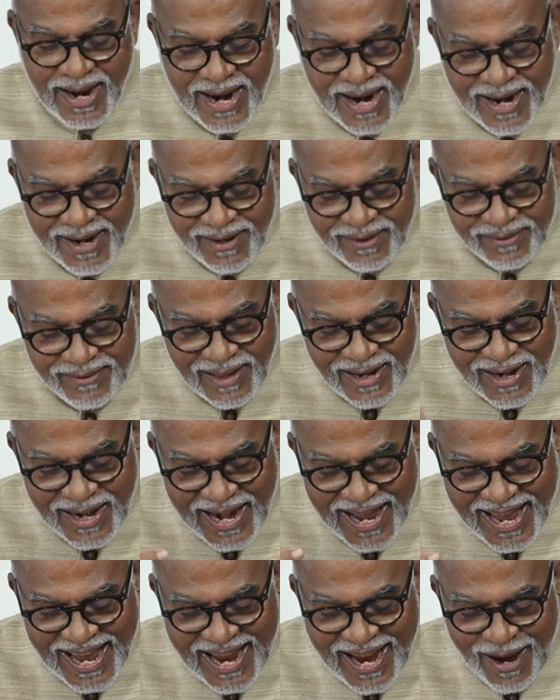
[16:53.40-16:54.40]
It is the
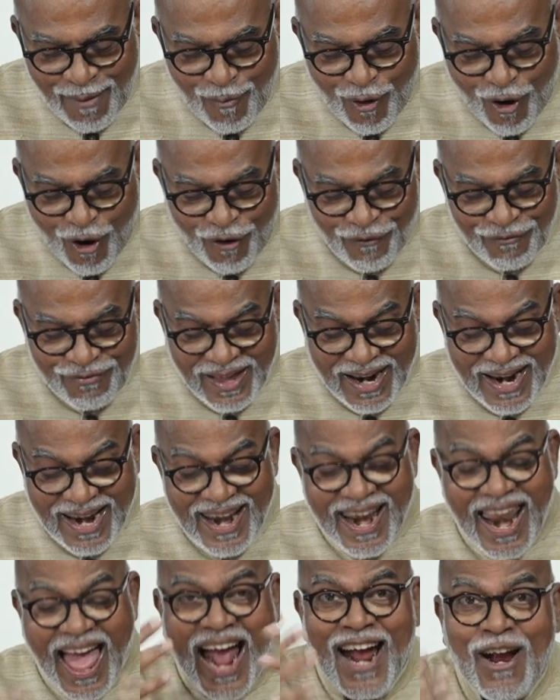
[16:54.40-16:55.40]
name of the
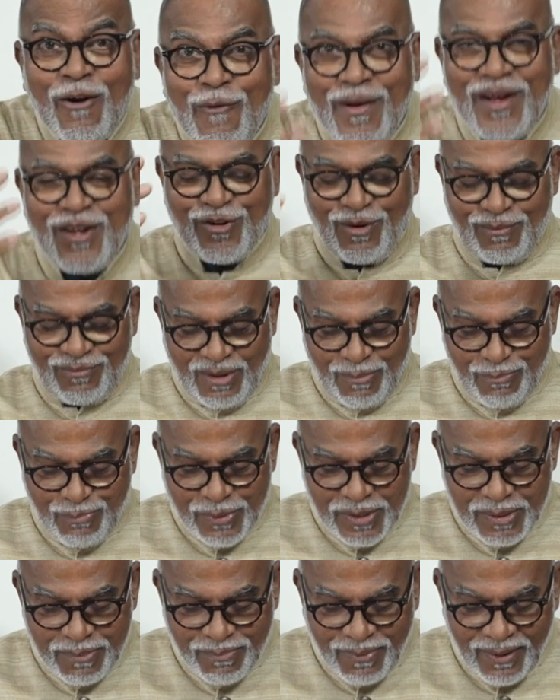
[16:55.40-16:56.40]
language of the
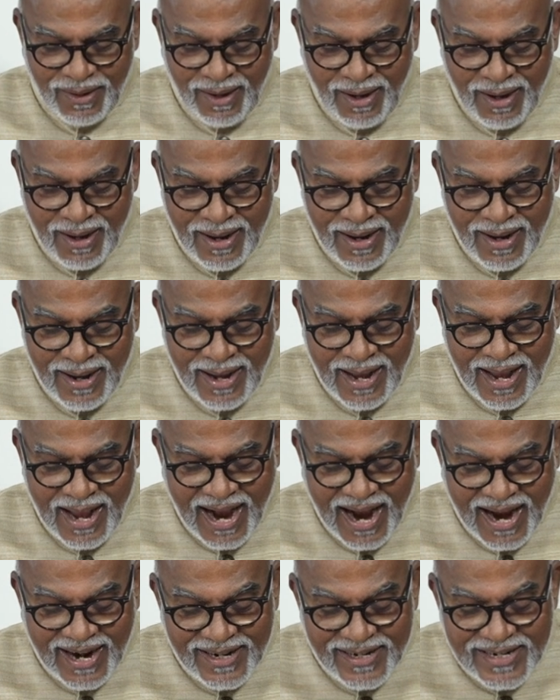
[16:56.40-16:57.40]
people
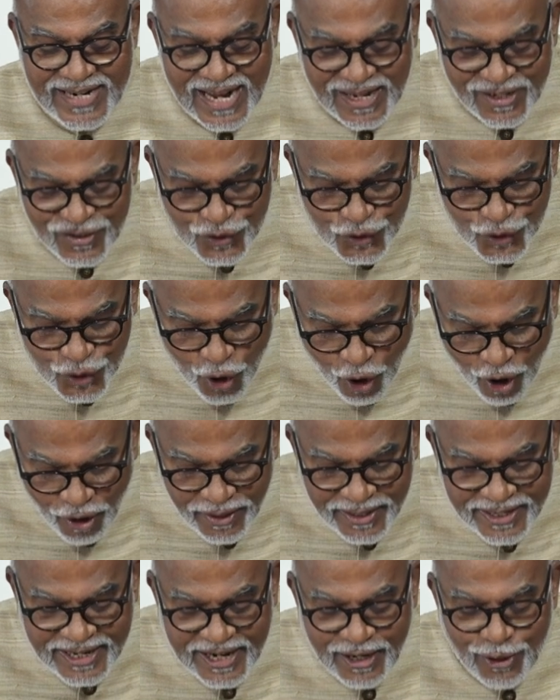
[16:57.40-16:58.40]
and does
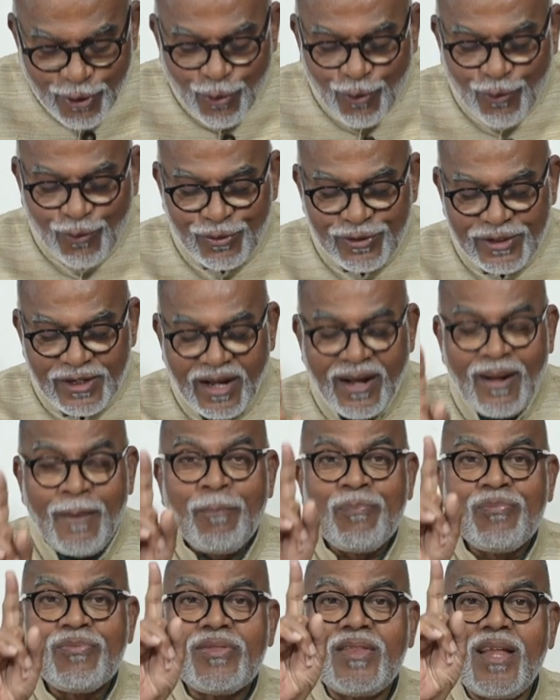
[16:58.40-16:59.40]
not denote
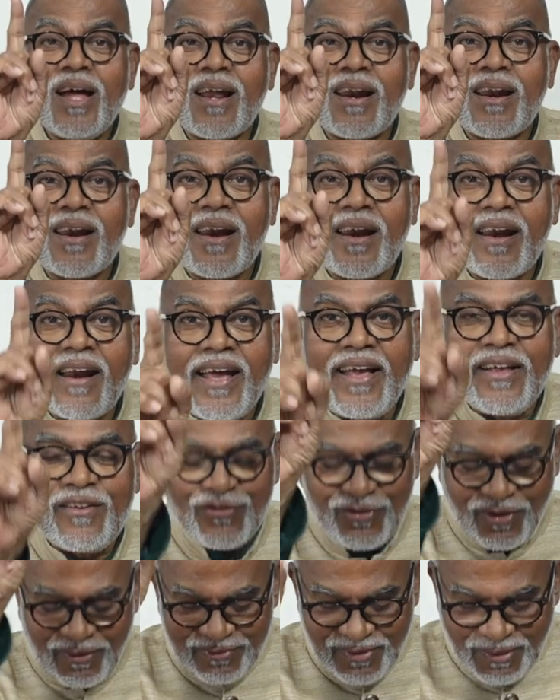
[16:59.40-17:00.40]
the
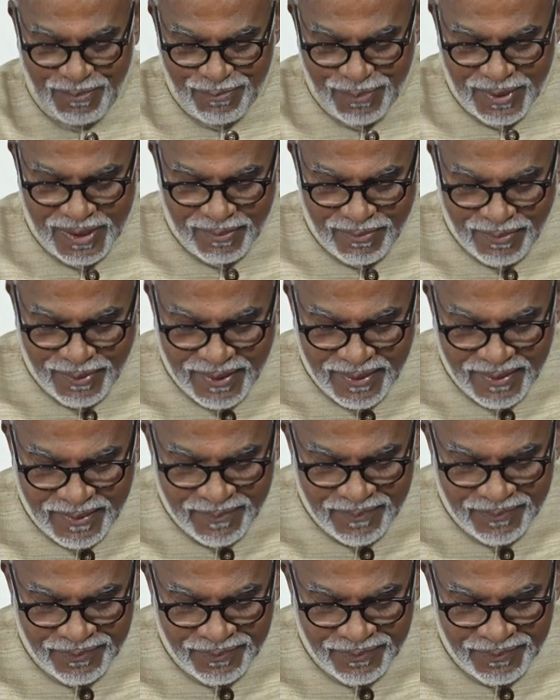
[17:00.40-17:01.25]
race of the people.